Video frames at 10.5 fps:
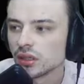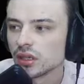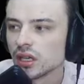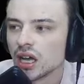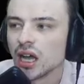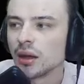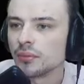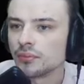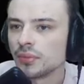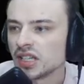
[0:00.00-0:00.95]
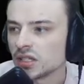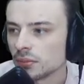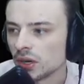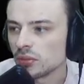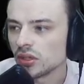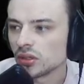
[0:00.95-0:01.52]
Um, basic berry
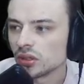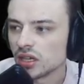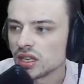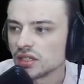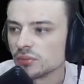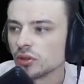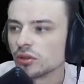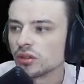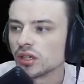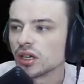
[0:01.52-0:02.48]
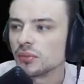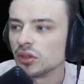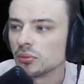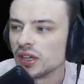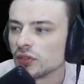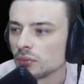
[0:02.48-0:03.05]
meal. Uh, simple uh, meal
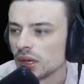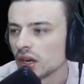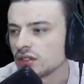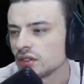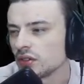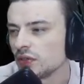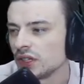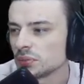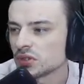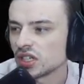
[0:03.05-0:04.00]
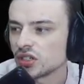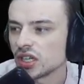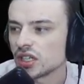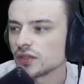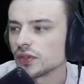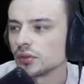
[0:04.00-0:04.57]
made from berries. 50% chance
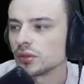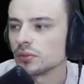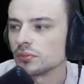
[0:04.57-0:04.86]
of following